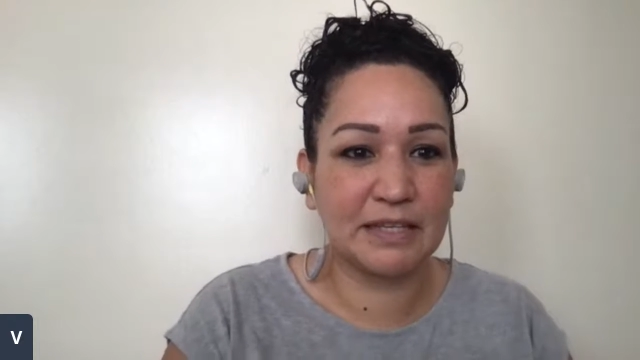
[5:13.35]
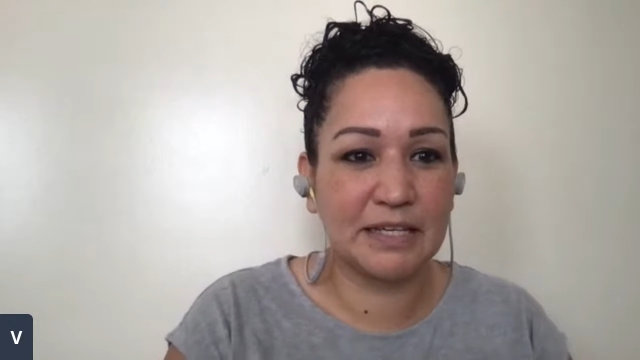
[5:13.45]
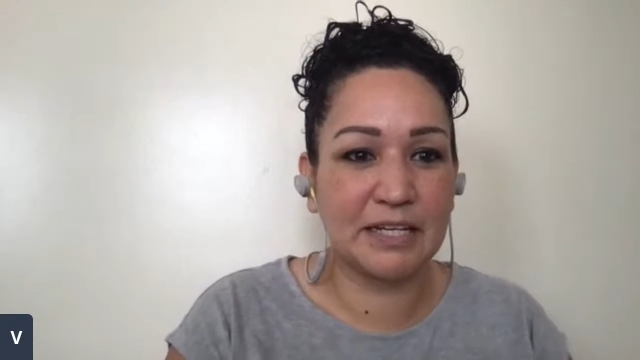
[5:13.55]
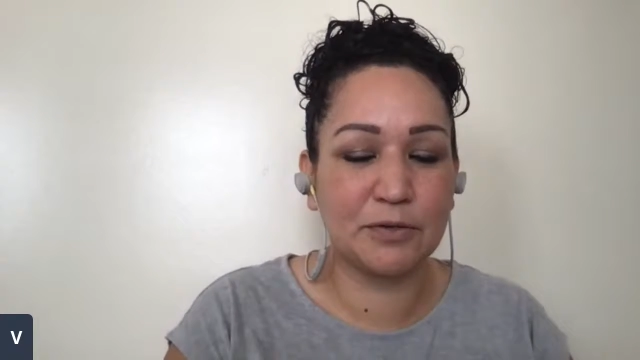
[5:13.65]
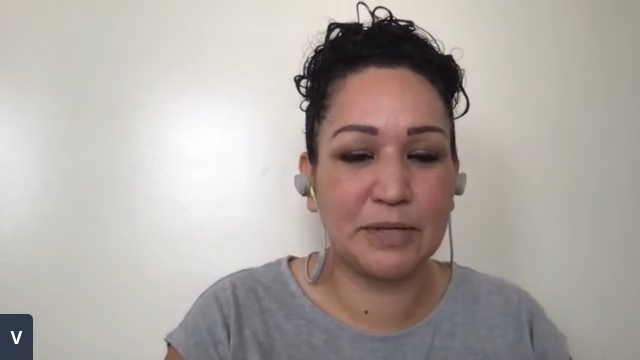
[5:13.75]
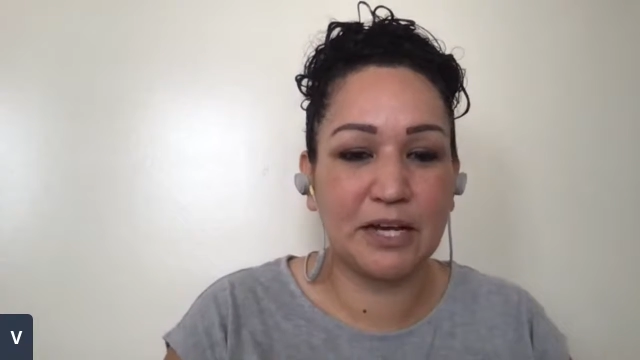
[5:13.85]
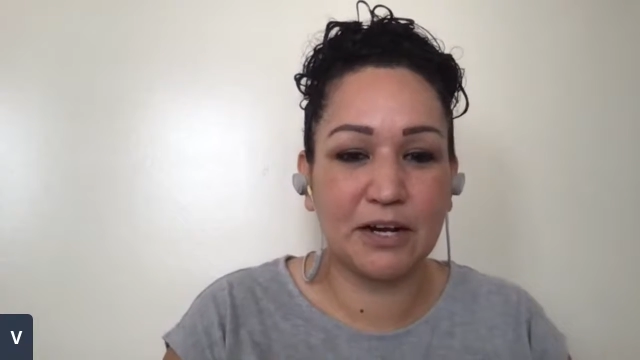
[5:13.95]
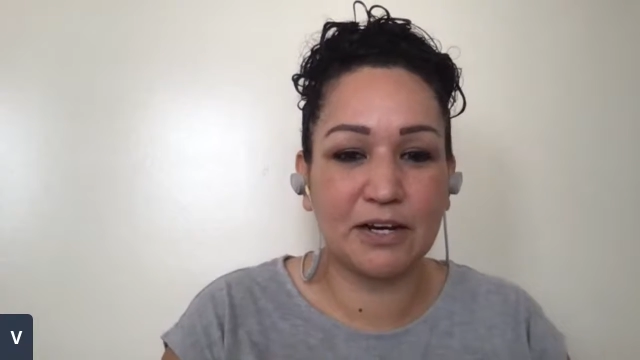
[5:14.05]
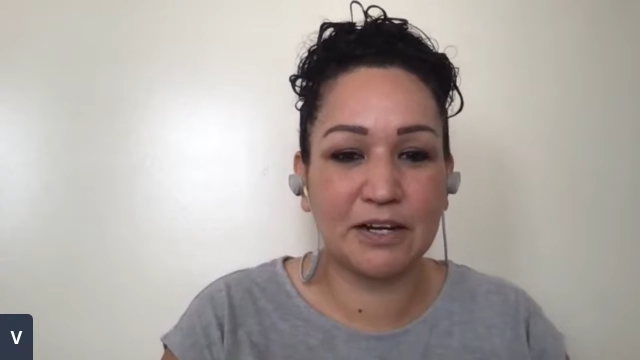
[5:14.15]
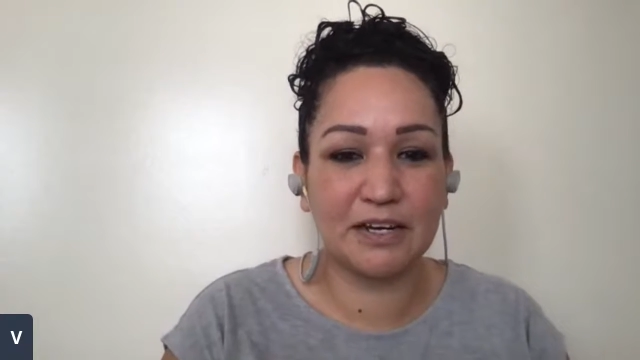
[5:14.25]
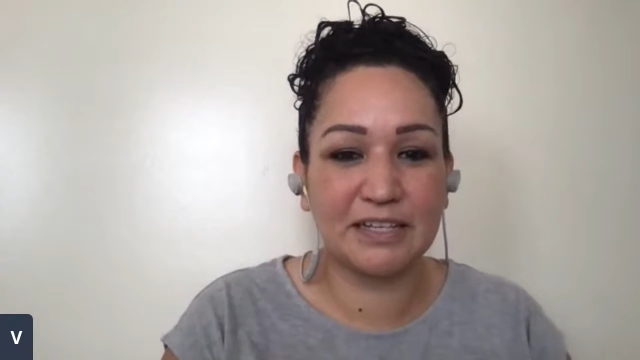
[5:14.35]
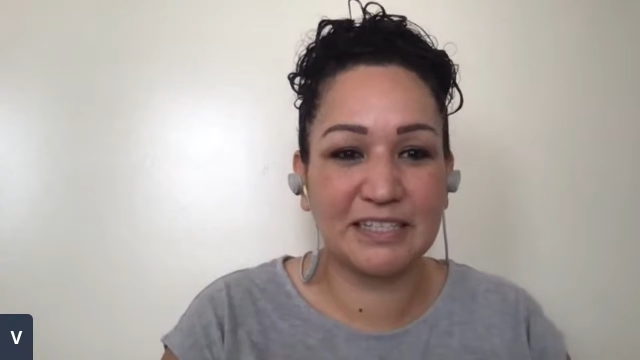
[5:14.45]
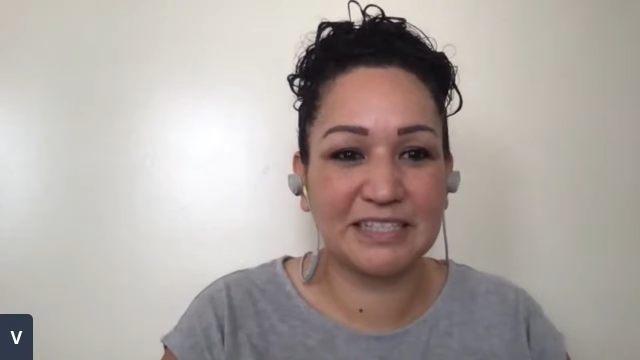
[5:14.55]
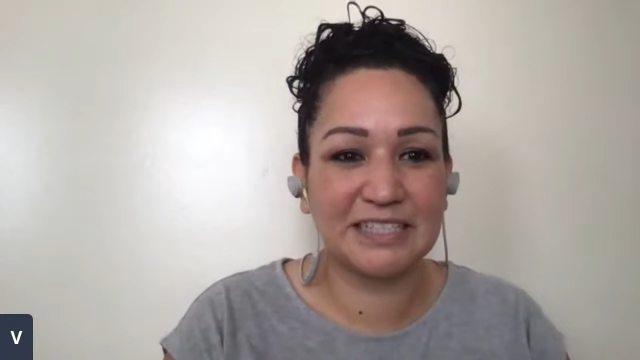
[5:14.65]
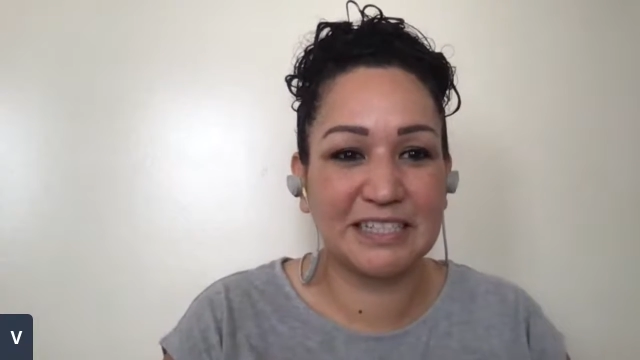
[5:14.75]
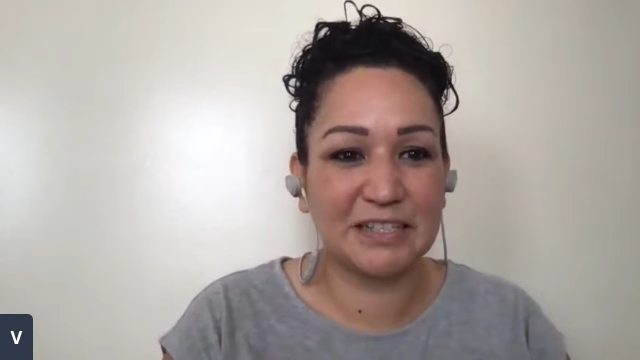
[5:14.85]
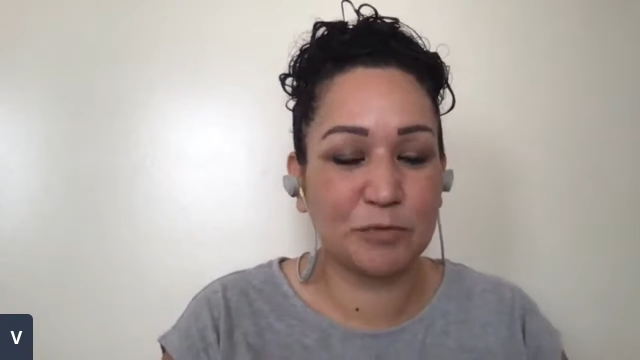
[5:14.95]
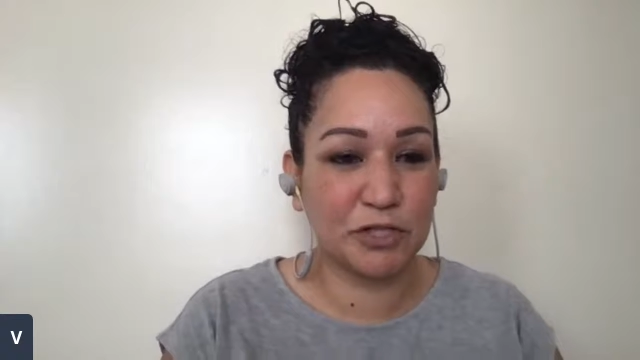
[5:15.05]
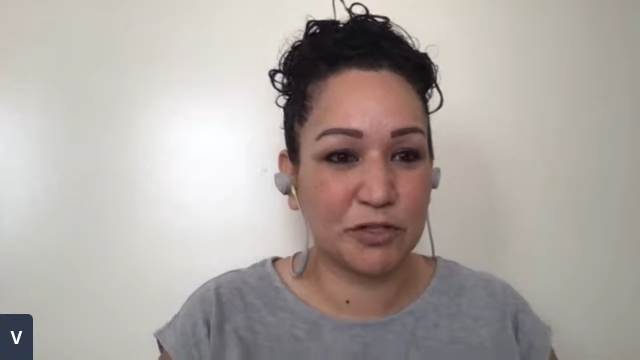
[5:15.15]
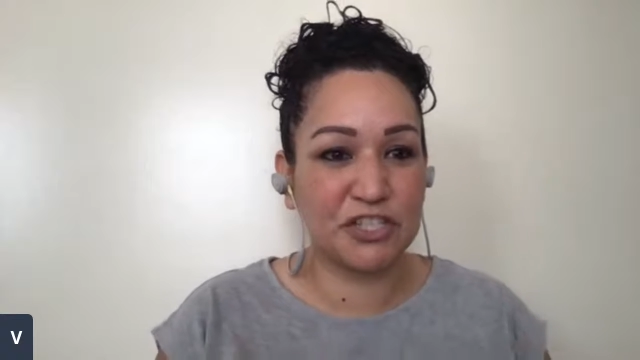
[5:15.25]
Here we are, and
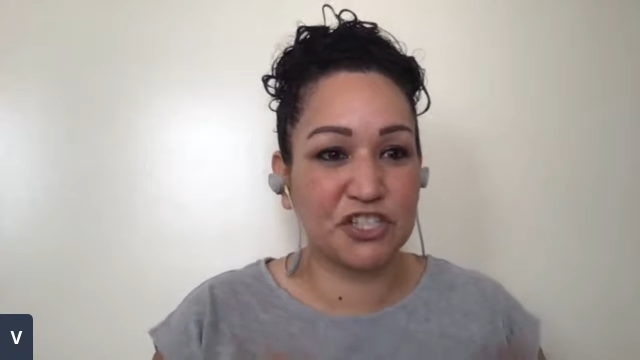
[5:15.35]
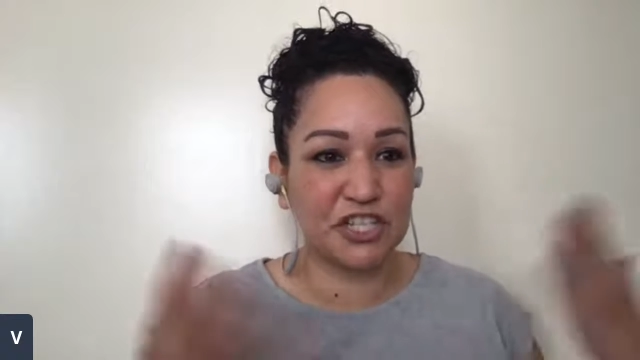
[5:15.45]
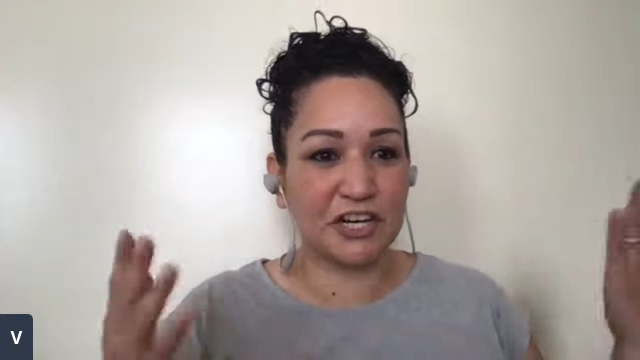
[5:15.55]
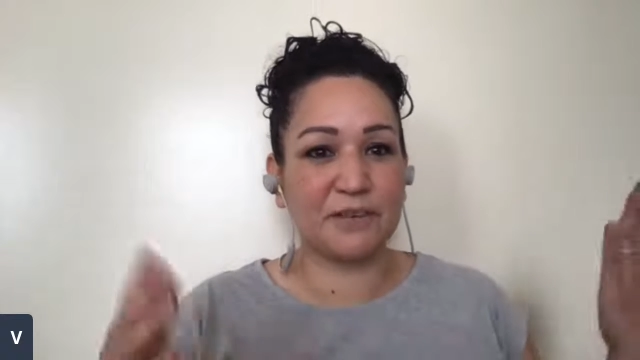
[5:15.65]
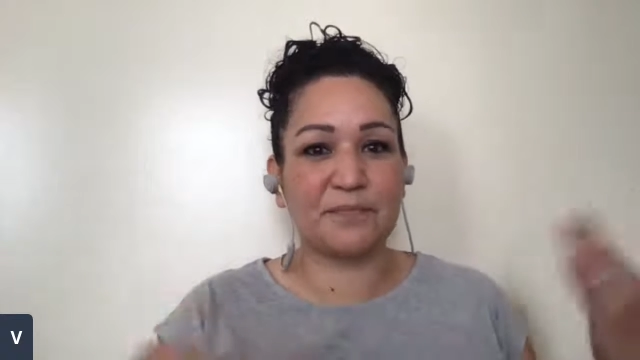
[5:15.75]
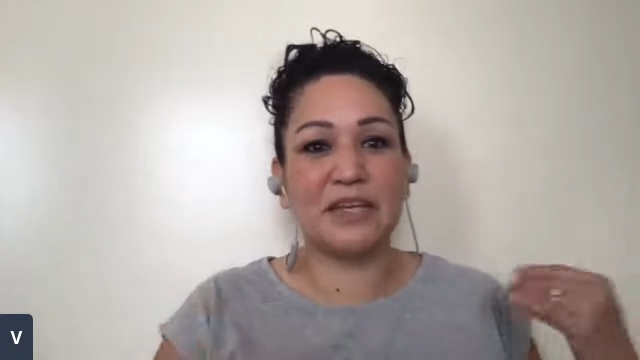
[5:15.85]
we're going to share.